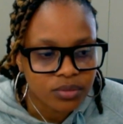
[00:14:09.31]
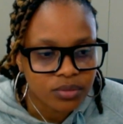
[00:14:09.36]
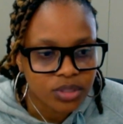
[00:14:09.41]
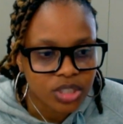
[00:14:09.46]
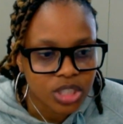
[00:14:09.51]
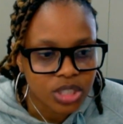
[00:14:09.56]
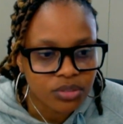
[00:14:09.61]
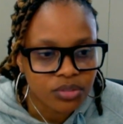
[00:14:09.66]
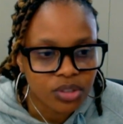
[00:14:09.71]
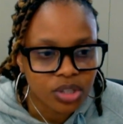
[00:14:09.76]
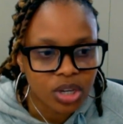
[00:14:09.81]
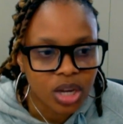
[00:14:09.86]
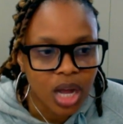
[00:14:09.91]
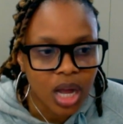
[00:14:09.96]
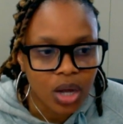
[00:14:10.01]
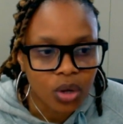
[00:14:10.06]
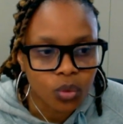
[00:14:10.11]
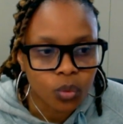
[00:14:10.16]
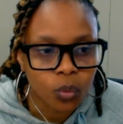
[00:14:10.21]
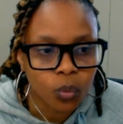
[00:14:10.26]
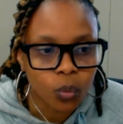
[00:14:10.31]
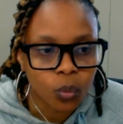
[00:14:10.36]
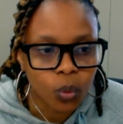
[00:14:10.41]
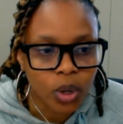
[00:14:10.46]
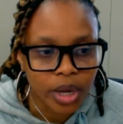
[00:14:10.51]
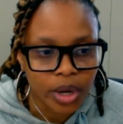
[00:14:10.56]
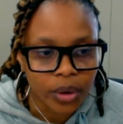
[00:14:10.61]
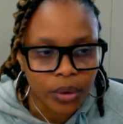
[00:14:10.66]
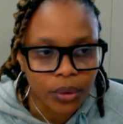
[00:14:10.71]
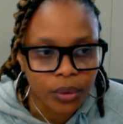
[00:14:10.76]
just figure out
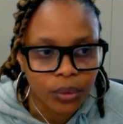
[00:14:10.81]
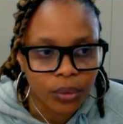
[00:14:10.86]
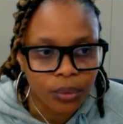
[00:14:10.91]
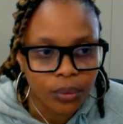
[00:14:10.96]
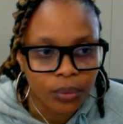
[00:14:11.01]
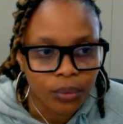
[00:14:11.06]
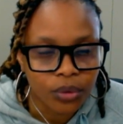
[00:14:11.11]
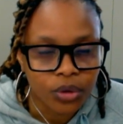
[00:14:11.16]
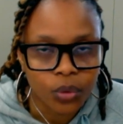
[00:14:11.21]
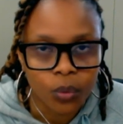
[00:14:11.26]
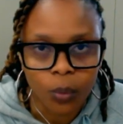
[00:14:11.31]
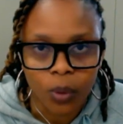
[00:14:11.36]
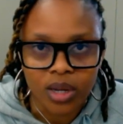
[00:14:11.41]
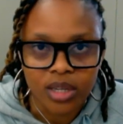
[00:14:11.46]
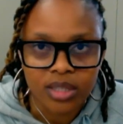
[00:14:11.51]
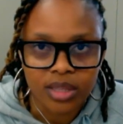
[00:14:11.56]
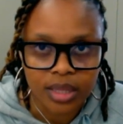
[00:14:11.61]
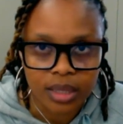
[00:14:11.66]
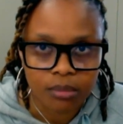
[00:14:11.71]
where you want